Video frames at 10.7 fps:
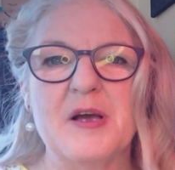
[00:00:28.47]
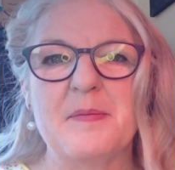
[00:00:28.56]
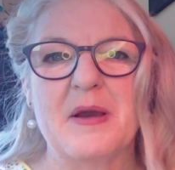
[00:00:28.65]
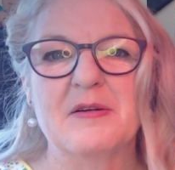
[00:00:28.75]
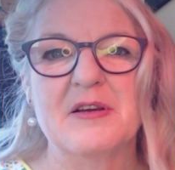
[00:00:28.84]

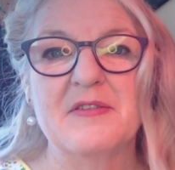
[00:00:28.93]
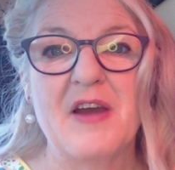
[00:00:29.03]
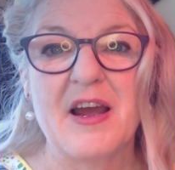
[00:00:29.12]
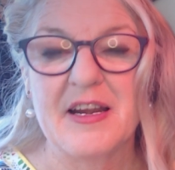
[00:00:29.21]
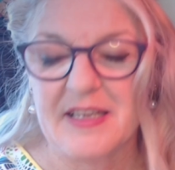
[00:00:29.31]
amount of
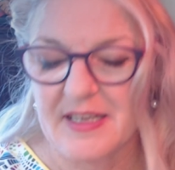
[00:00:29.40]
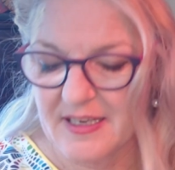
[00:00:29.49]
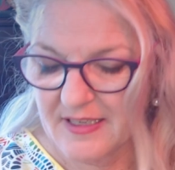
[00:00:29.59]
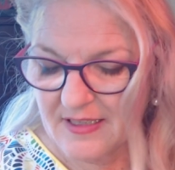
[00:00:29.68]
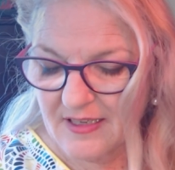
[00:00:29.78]
honey
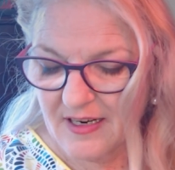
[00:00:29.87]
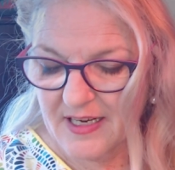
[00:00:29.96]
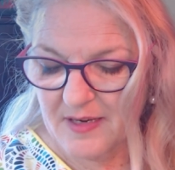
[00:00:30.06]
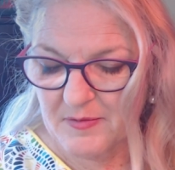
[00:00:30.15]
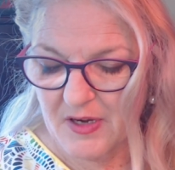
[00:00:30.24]
in it. I
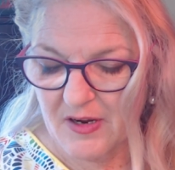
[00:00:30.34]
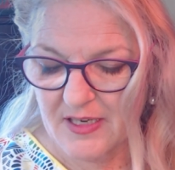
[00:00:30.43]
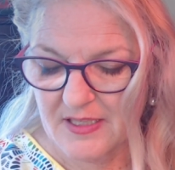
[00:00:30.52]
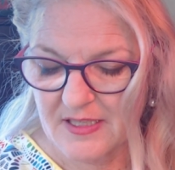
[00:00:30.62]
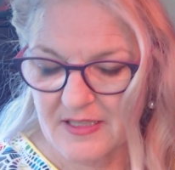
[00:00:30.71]
am
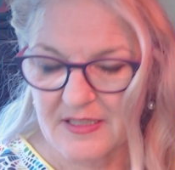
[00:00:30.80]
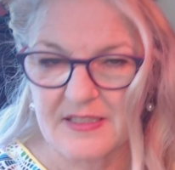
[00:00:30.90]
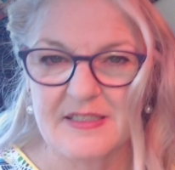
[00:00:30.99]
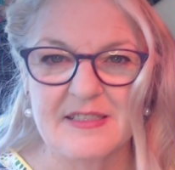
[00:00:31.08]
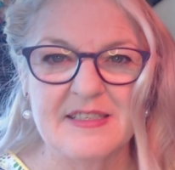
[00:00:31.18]
not
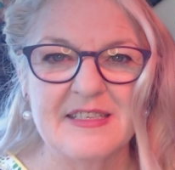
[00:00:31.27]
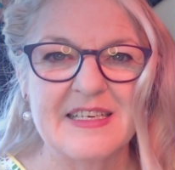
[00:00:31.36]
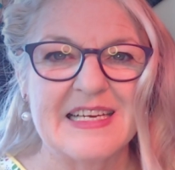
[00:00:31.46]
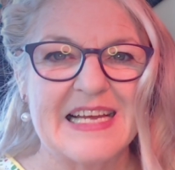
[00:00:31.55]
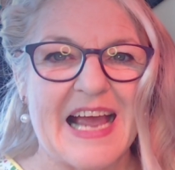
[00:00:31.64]

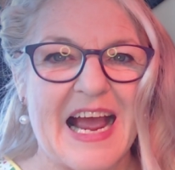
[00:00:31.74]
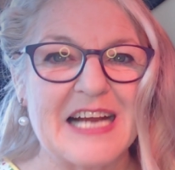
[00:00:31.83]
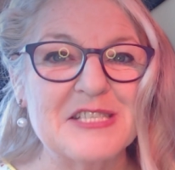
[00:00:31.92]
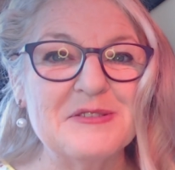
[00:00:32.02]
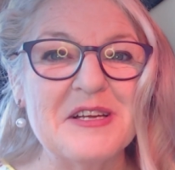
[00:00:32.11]

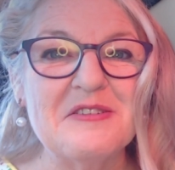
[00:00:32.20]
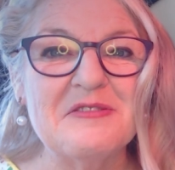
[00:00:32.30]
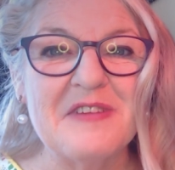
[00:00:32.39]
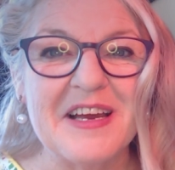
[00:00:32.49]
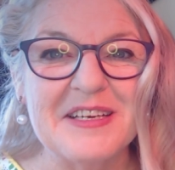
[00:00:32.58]
actually a
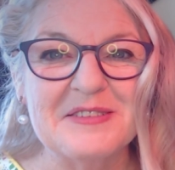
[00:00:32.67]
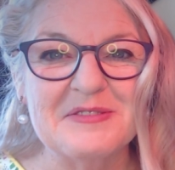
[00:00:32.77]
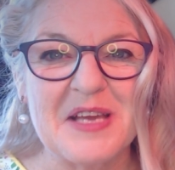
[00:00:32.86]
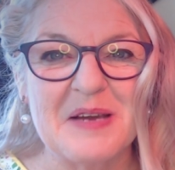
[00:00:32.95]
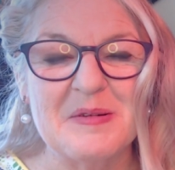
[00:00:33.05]
fan
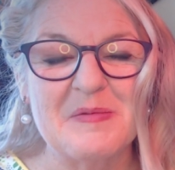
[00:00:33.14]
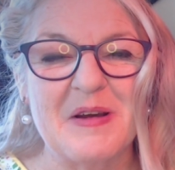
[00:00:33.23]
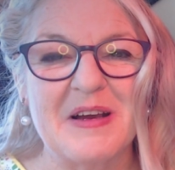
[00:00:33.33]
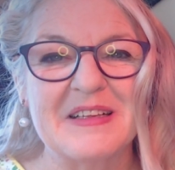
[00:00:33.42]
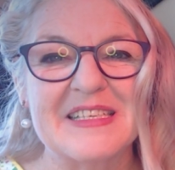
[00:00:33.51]
of
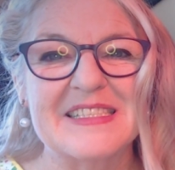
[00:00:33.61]
chamomile.